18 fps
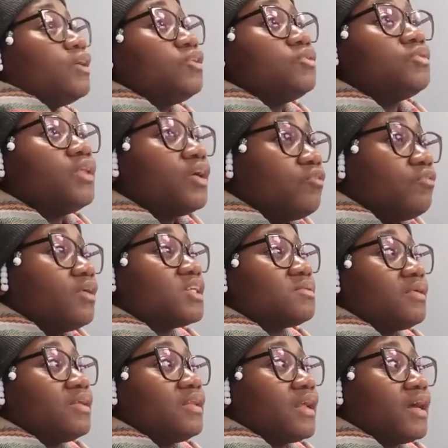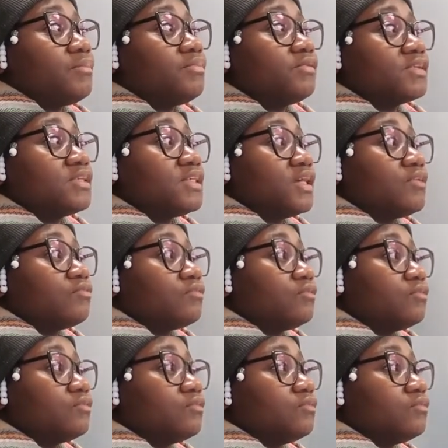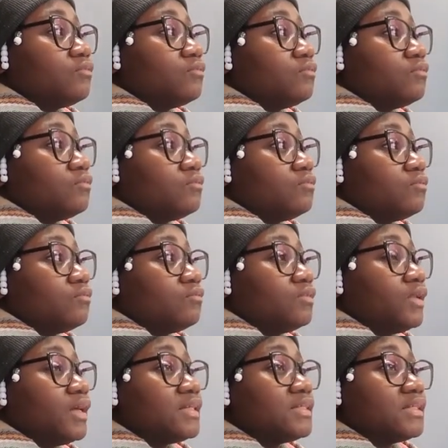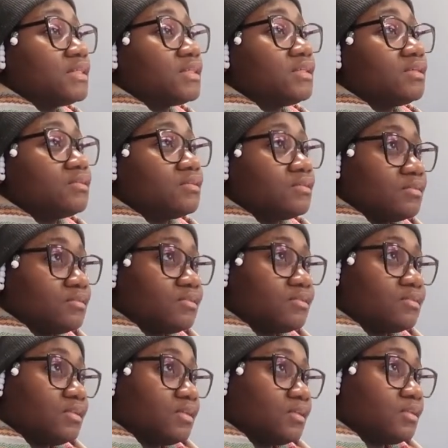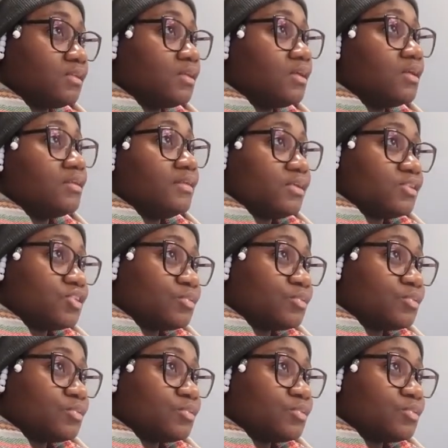speaking to them in person in the office, answering